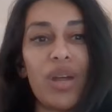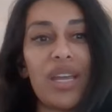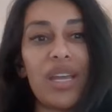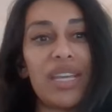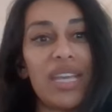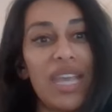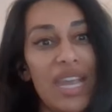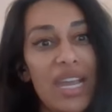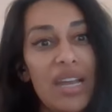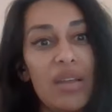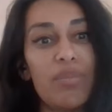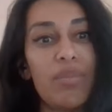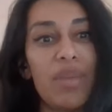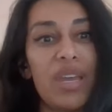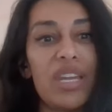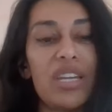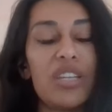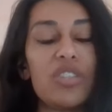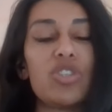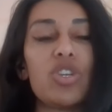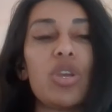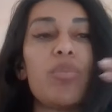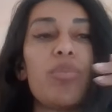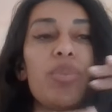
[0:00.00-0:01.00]
where I can't
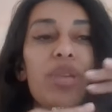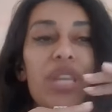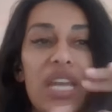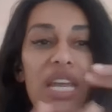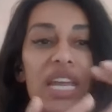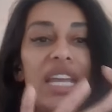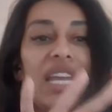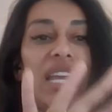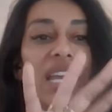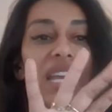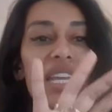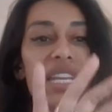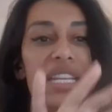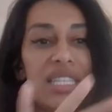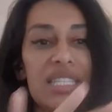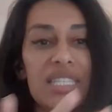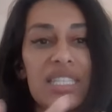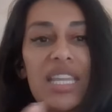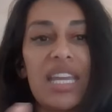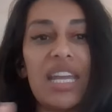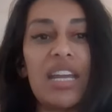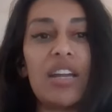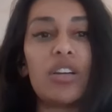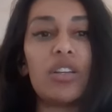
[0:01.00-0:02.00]
manage it, but it
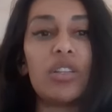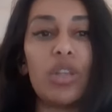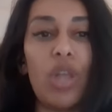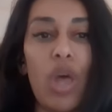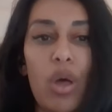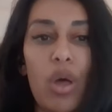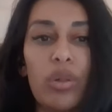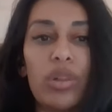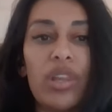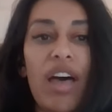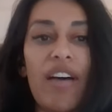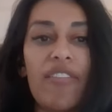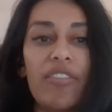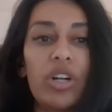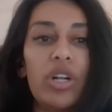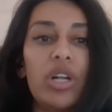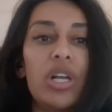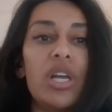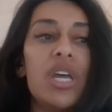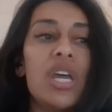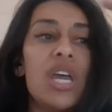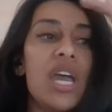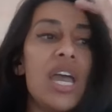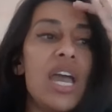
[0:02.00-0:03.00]
is their low
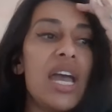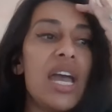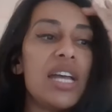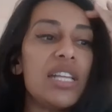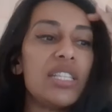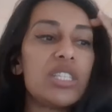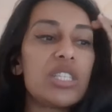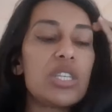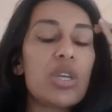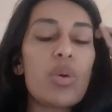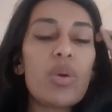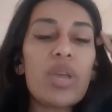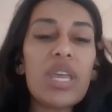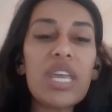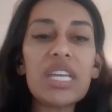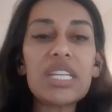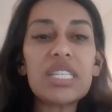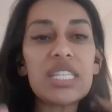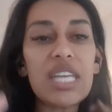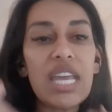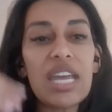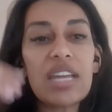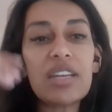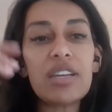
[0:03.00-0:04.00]
level. And so
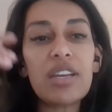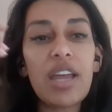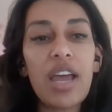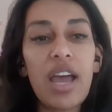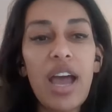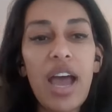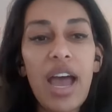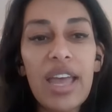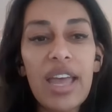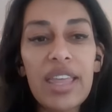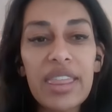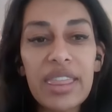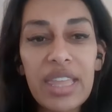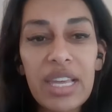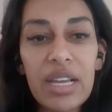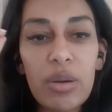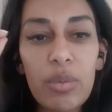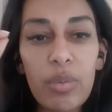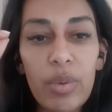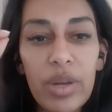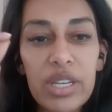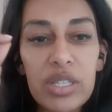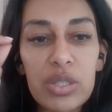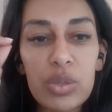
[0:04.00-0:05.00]
and I
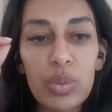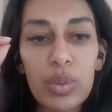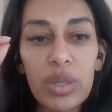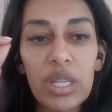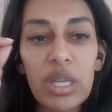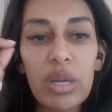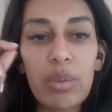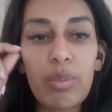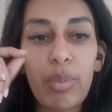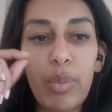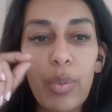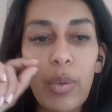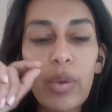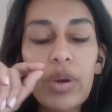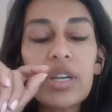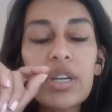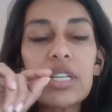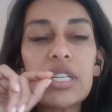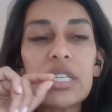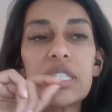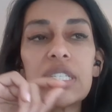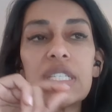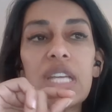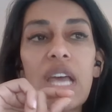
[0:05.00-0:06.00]
think what is really
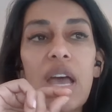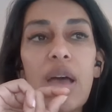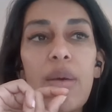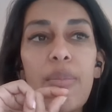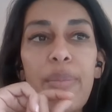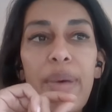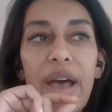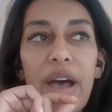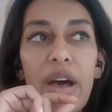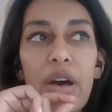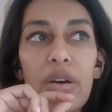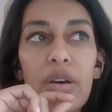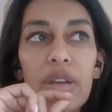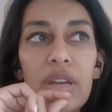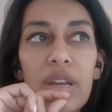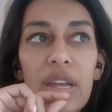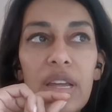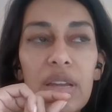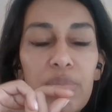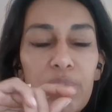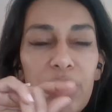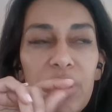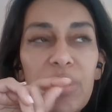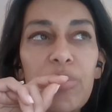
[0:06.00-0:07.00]
important about,
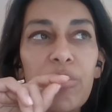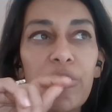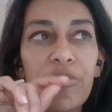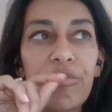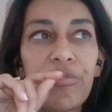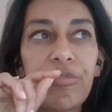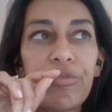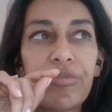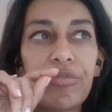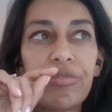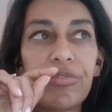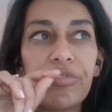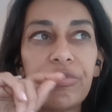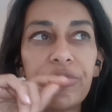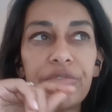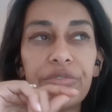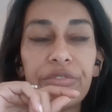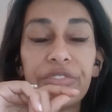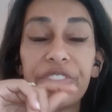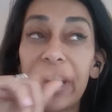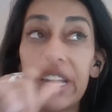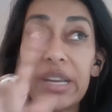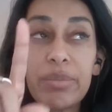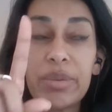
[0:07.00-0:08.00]
and people
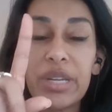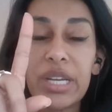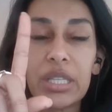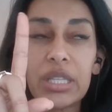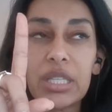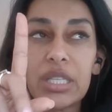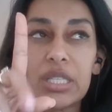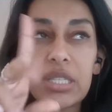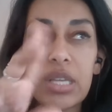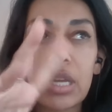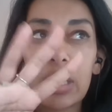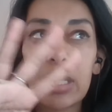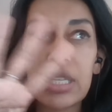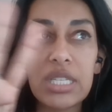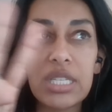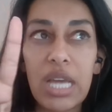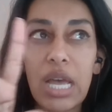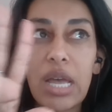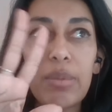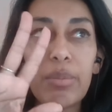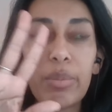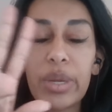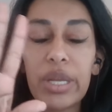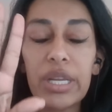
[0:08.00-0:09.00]
fight me on this all the
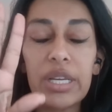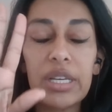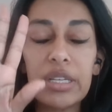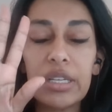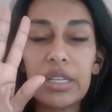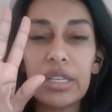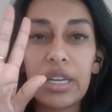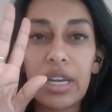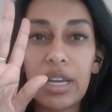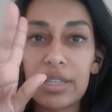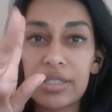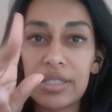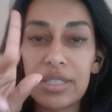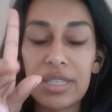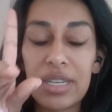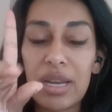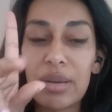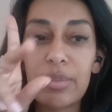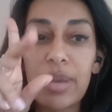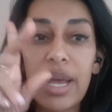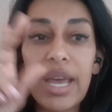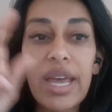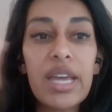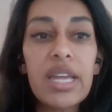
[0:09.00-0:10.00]
time, but I
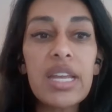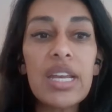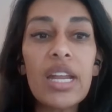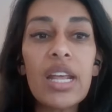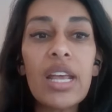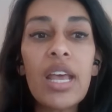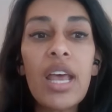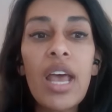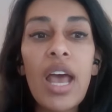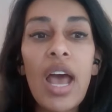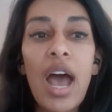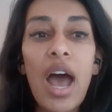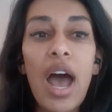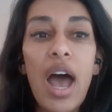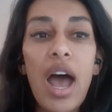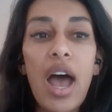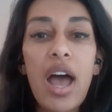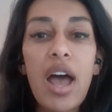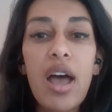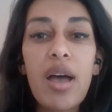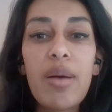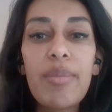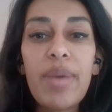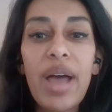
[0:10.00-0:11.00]
stand by it.
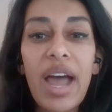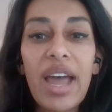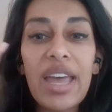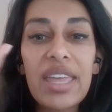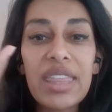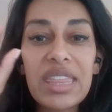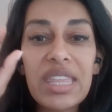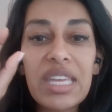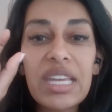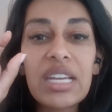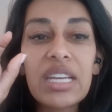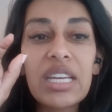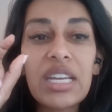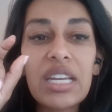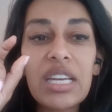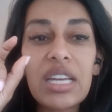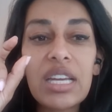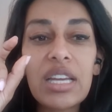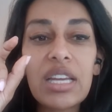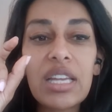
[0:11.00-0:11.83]
I think